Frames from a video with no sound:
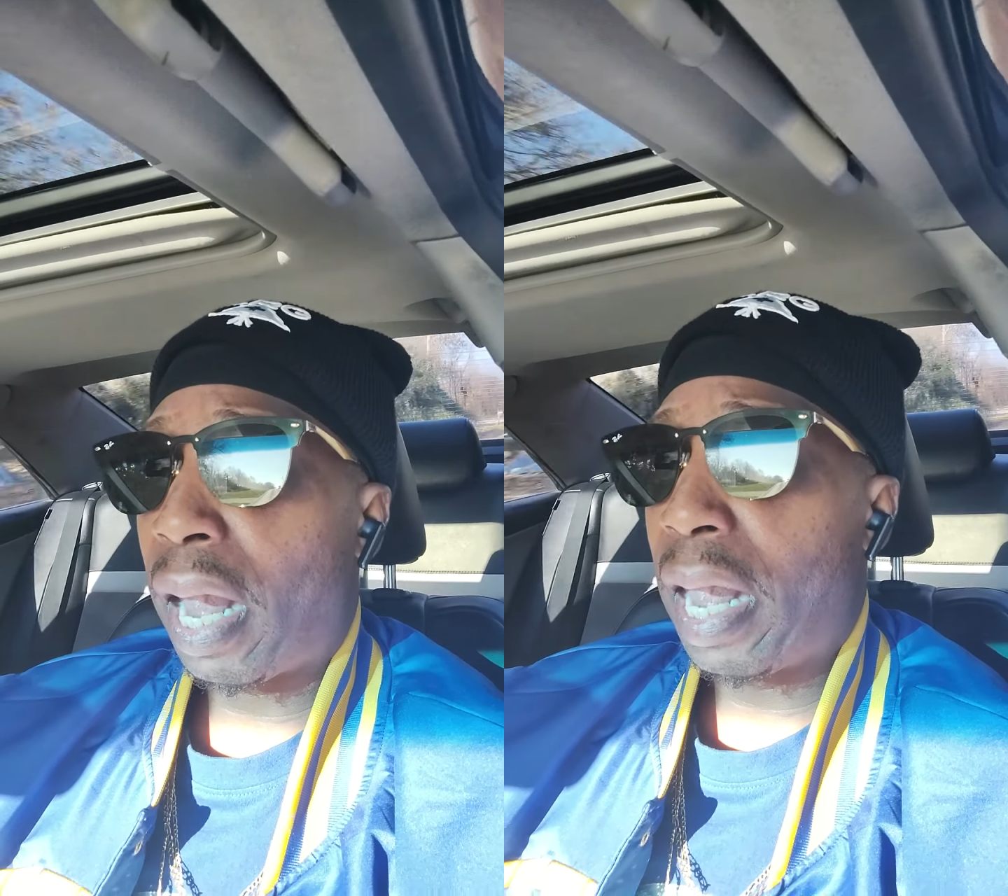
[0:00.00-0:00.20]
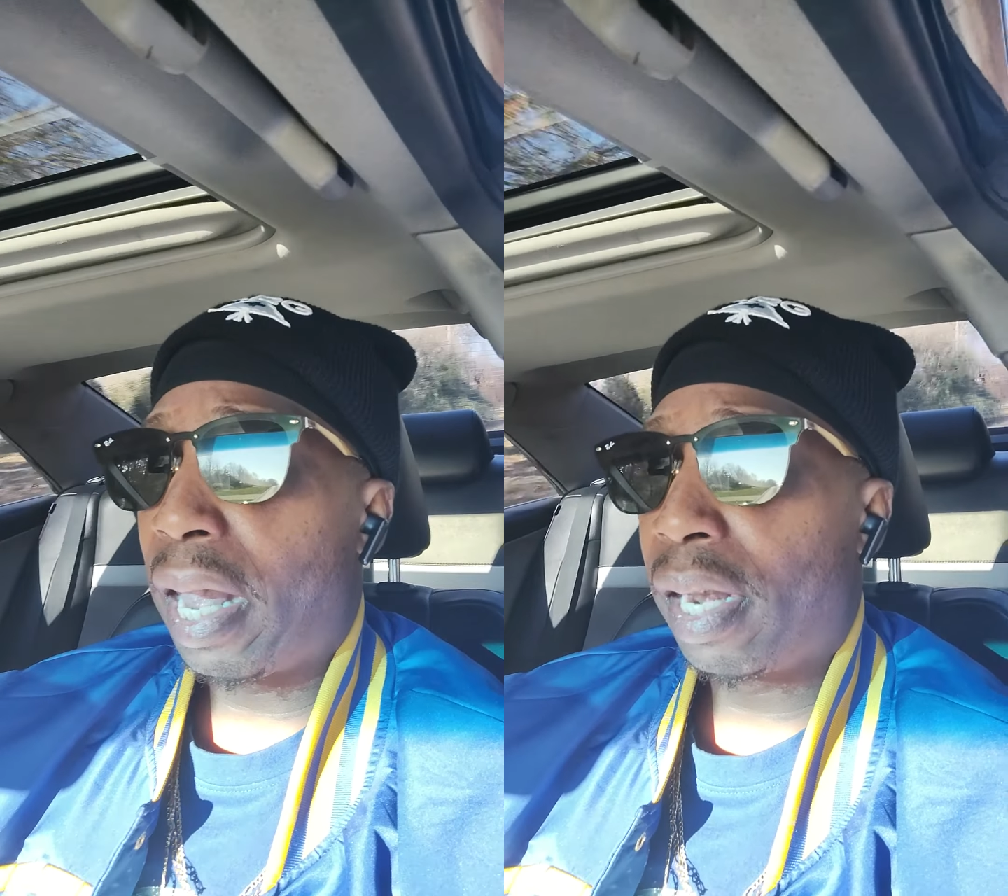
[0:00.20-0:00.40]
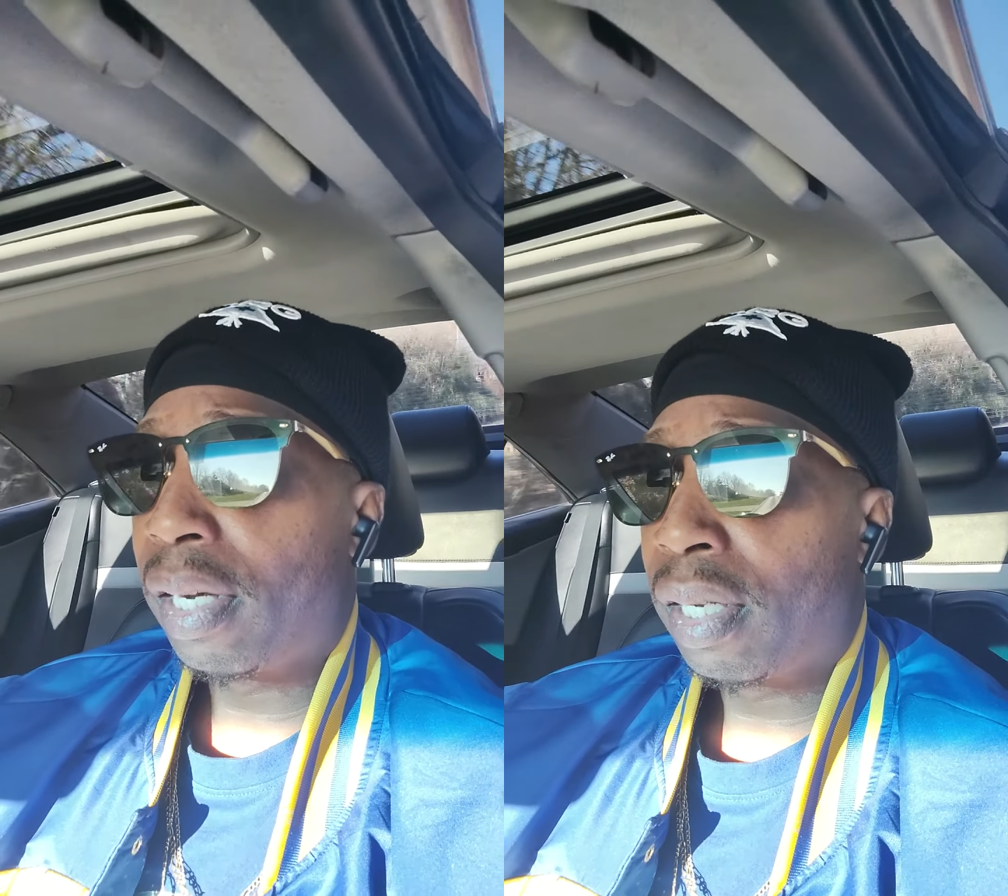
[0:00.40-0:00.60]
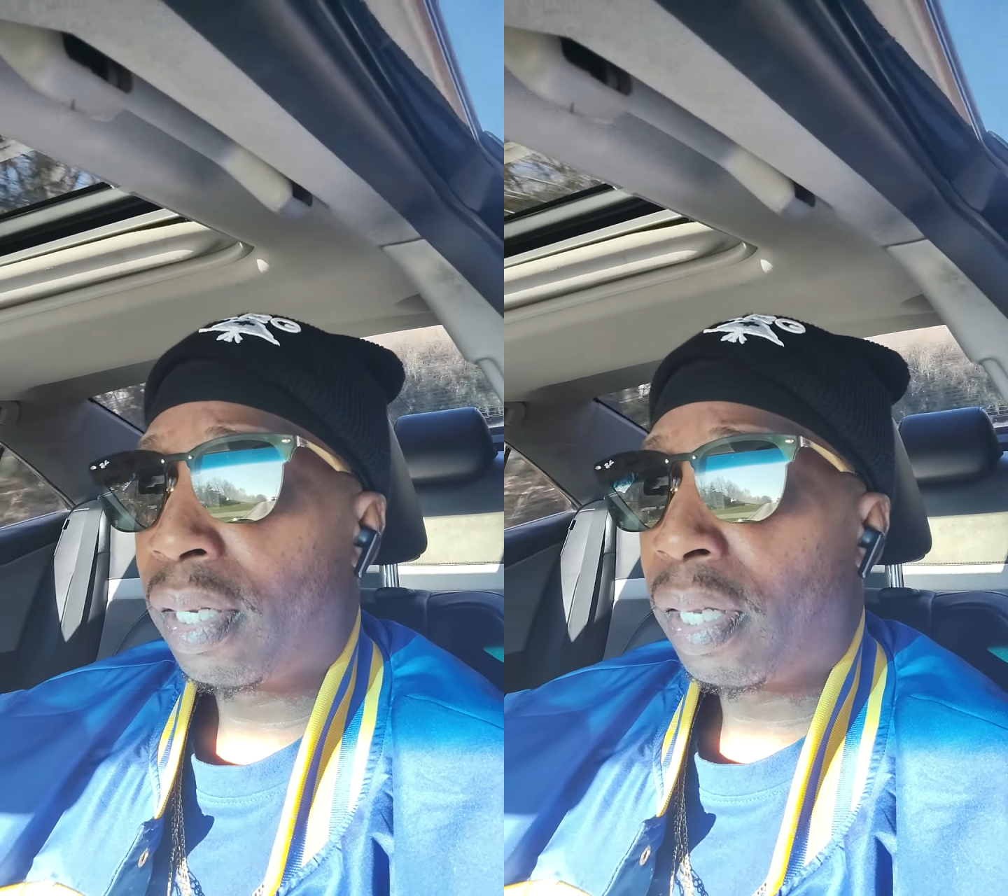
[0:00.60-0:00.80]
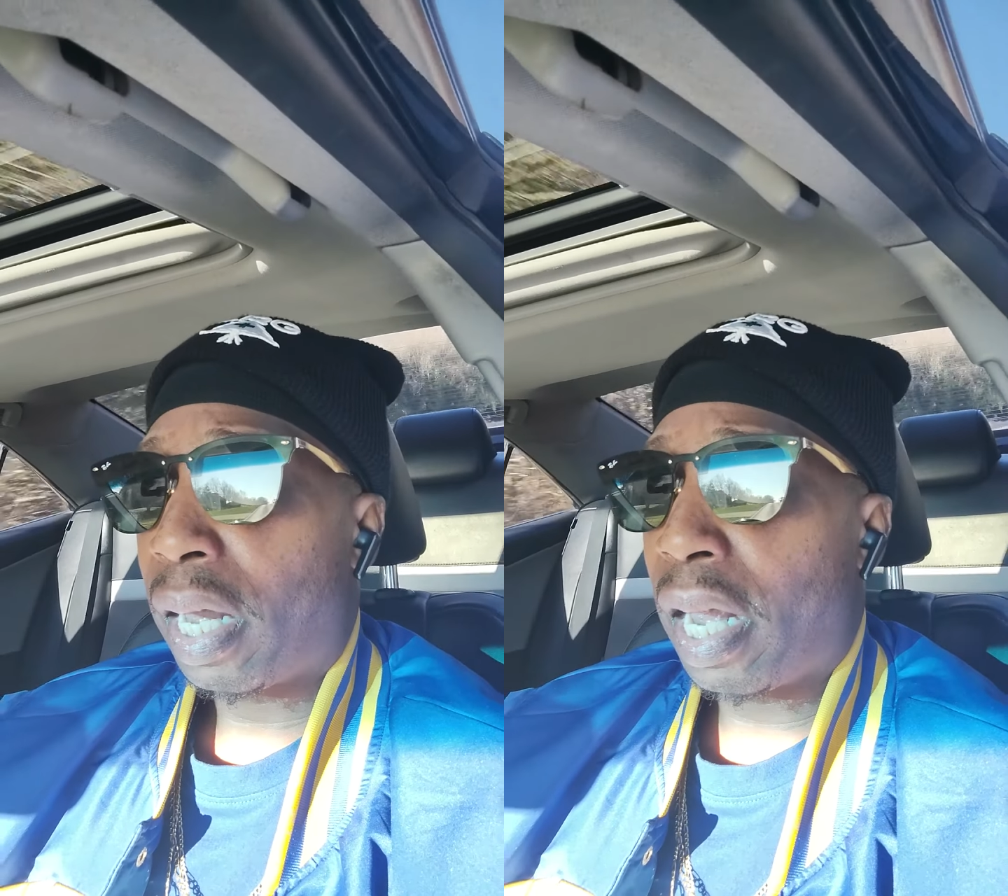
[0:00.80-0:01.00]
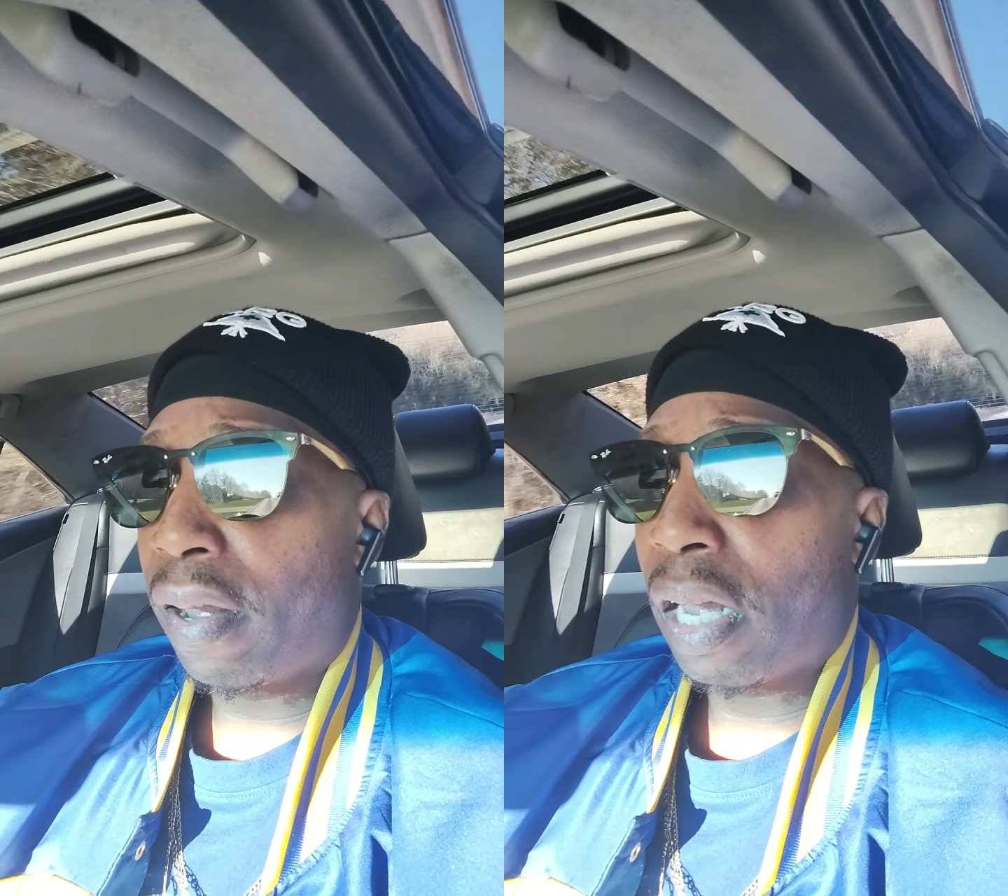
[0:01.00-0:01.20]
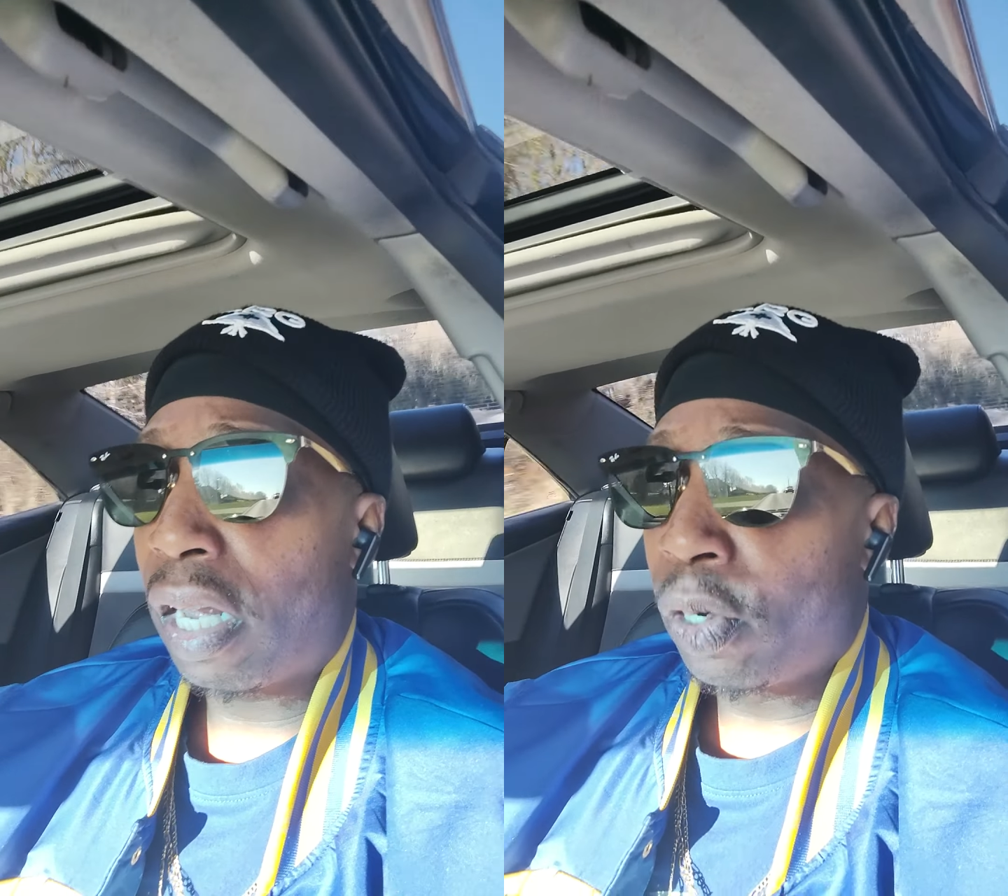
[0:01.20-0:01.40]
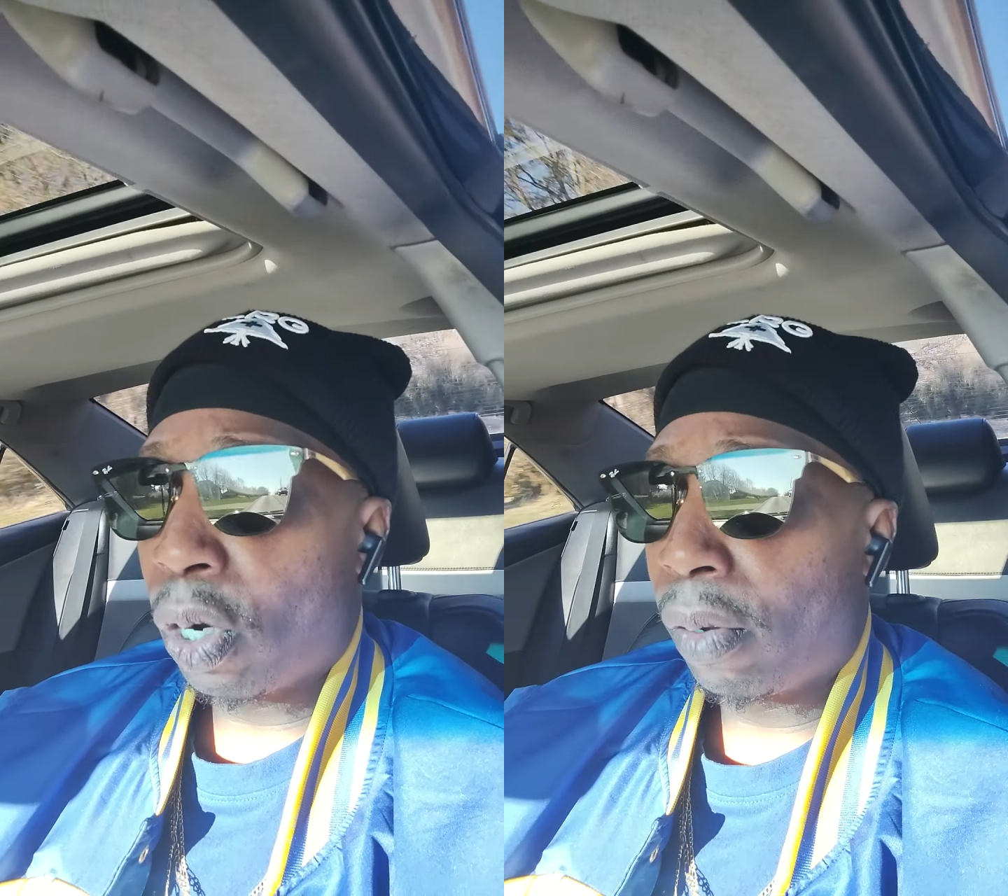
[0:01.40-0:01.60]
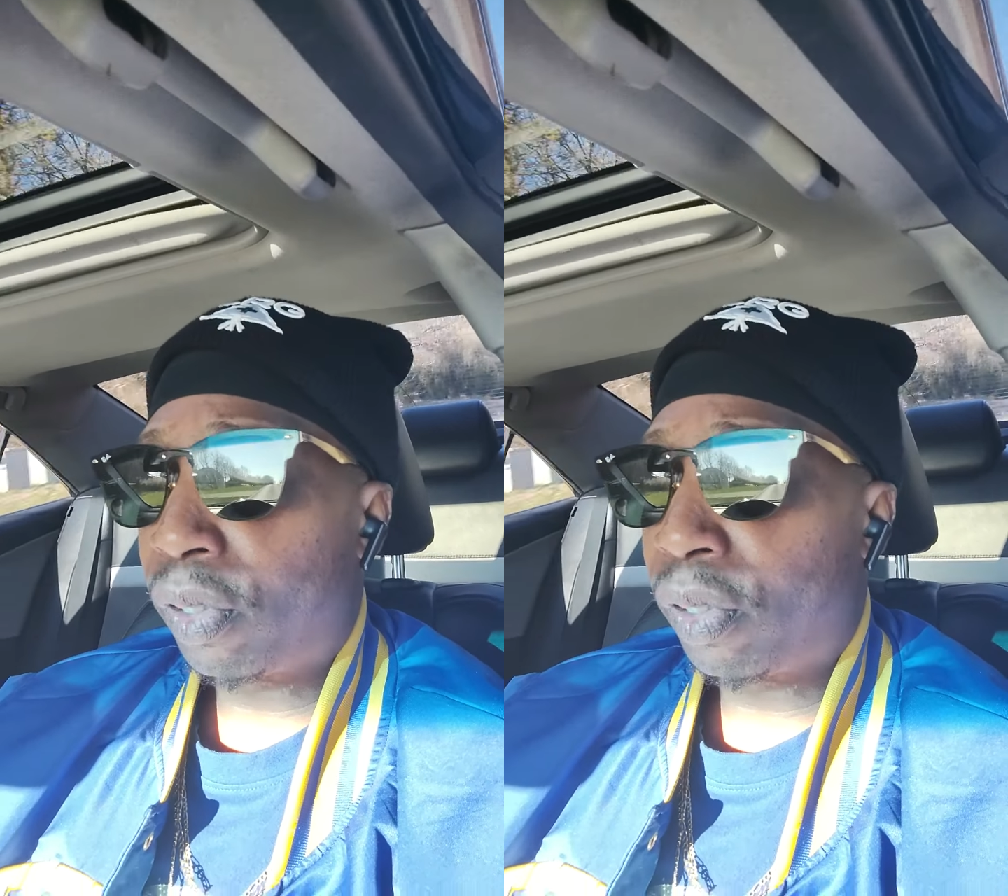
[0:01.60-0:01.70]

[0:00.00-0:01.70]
and, you know,